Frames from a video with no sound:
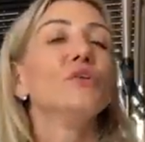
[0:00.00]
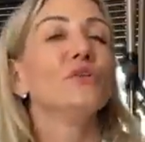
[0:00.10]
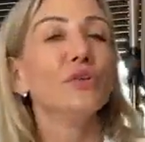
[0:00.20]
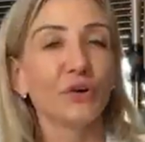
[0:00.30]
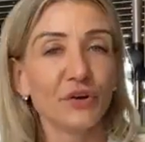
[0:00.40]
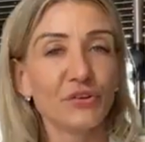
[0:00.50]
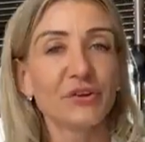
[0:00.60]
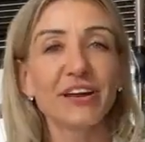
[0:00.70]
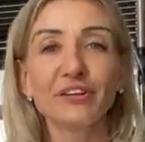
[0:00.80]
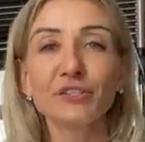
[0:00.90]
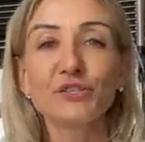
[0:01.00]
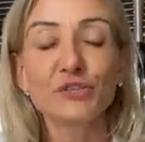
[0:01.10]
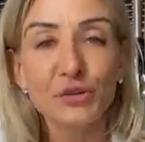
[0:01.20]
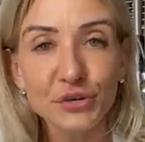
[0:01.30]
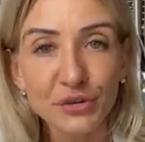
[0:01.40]
No, you cannot
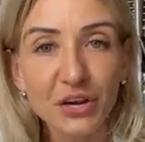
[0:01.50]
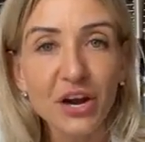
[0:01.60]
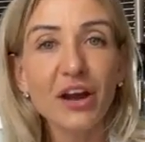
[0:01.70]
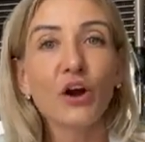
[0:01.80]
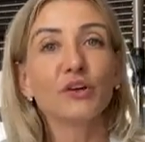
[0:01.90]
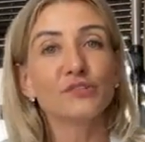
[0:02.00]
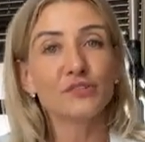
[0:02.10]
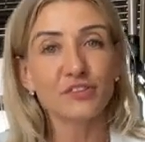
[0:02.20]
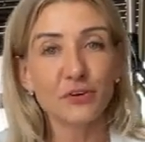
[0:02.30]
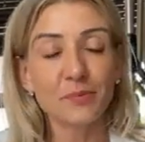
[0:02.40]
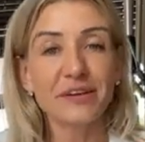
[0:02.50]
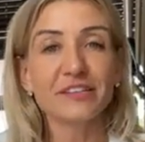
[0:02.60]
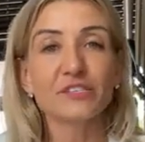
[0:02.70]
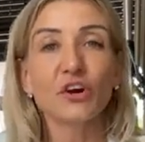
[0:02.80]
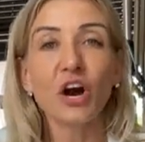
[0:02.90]
do ozone therapy.
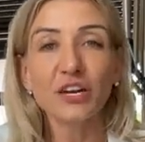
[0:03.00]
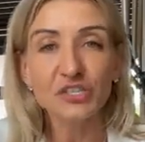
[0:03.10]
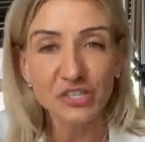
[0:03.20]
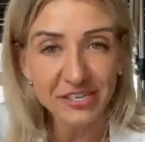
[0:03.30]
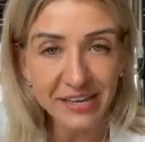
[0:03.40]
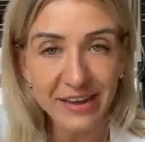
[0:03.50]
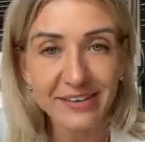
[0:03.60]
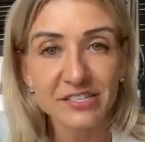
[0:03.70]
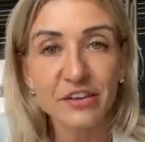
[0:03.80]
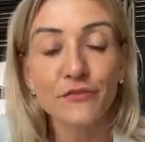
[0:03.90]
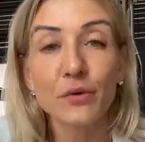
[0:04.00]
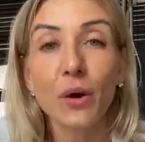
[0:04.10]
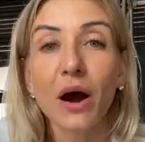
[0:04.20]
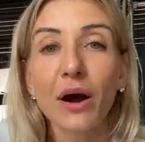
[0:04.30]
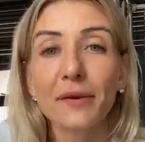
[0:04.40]
It is contraindicated if
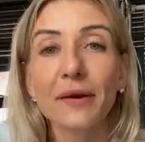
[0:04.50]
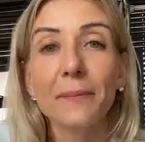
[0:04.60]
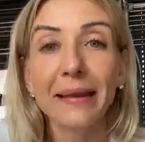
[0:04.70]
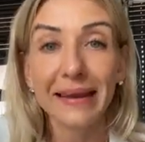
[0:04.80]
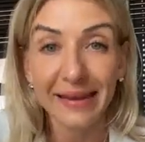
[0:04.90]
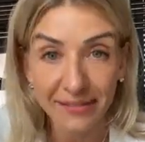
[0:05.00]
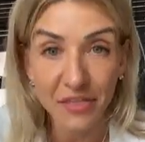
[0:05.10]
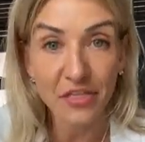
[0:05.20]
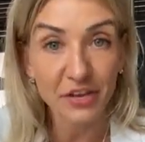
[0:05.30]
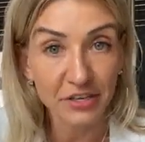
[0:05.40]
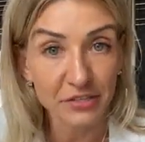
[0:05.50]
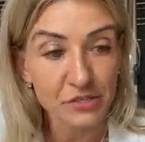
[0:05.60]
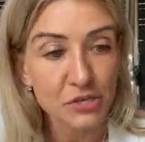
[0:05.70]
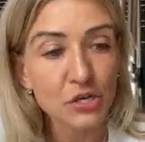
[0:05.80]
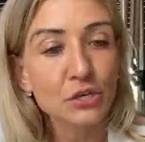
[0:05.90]
you are on blood
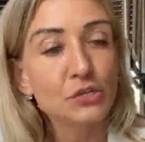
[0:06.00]
thinners.